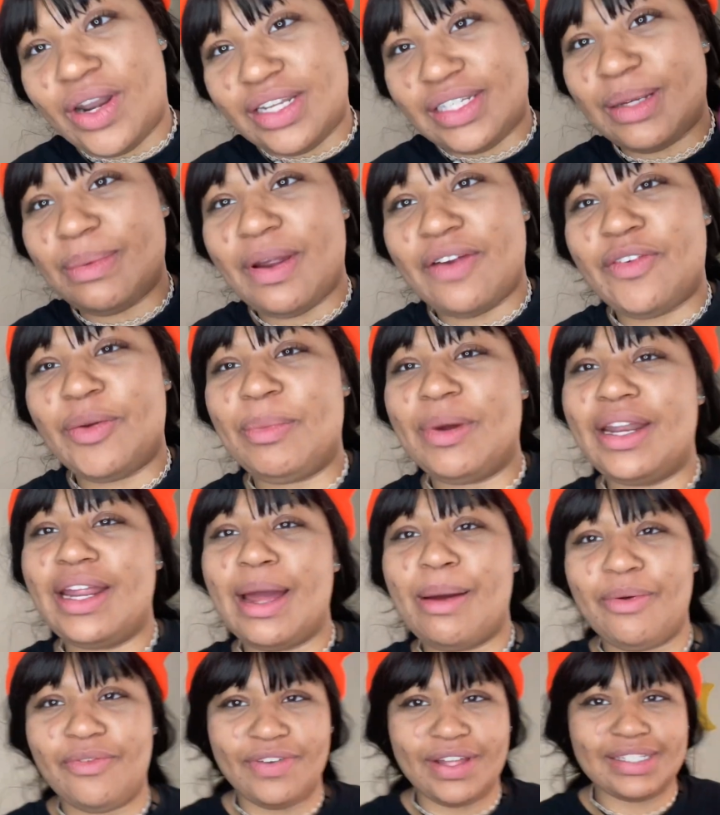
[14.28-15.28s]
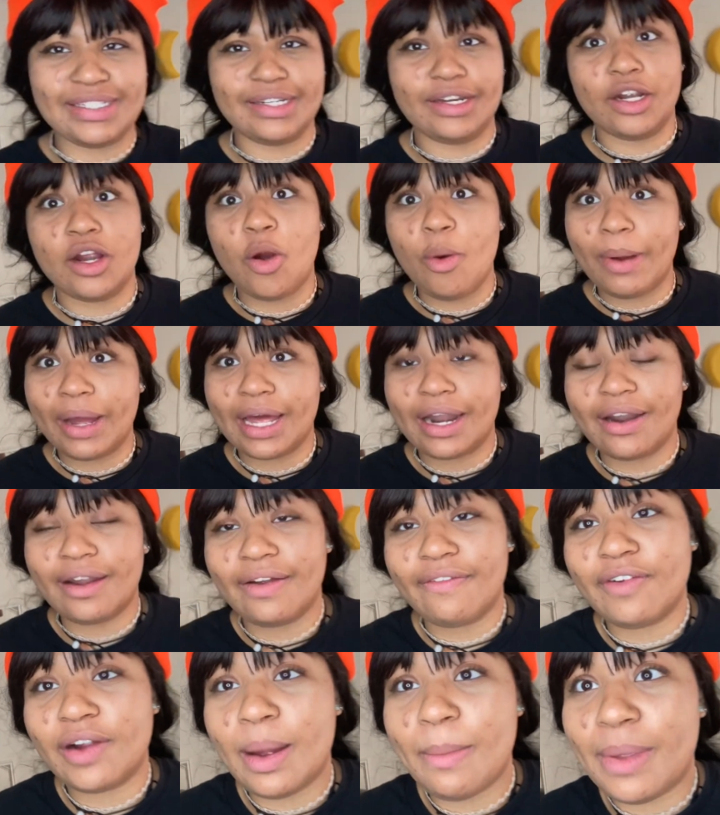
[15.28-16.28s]
is up, everybody? I'm a Valentine. Oh my god, I
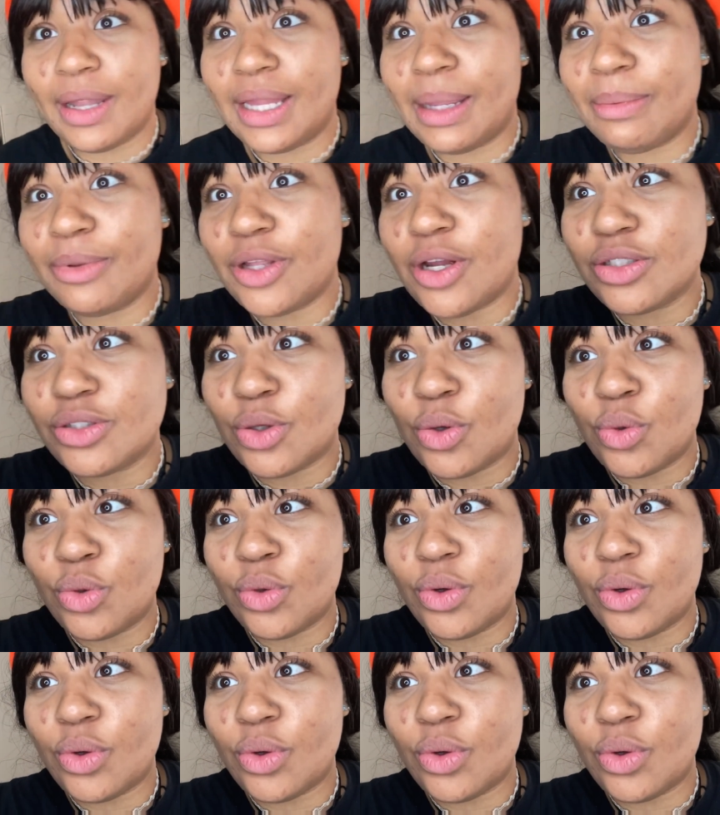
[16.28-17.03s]
forgot my lip gloss. Hold